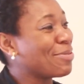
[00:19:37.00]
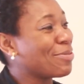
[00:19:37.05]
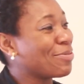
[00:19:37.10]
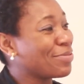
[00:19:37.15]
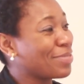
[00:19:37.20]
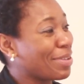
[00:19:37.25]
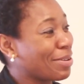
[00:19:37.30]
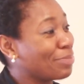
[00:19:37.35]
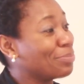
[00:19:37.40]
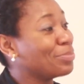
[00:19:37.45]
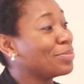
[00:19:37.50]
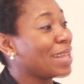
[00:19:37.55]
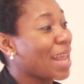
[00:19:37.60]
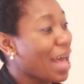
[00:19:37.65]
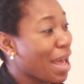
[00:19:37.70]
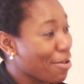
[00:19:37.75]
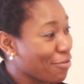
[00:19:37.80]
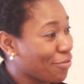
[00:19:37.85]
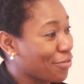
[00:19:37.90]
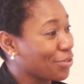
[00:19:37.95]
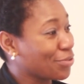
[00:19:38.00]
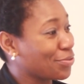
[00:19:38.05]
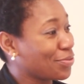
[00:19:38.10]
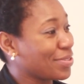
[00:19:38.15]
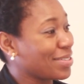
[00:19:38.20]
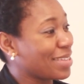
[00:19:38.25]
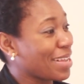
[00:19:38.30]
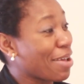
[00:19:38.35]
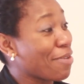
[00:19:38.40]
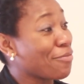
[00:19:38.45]
I'm live on
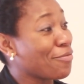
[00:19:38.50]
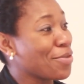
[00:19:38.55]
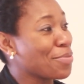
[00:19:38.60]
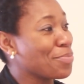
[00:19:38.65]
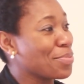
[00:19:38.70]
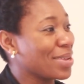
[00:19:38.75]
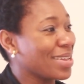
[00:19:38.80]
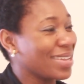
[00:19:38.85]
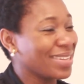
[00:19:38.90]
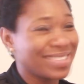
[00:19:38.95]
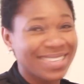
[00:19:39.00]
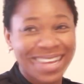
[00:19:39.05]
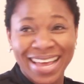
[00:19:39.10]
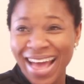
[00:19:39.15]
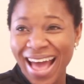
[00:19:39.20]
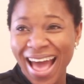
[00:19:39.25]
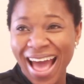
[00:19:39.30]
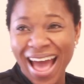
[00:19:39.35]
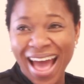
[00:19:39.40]
Twitter every minute.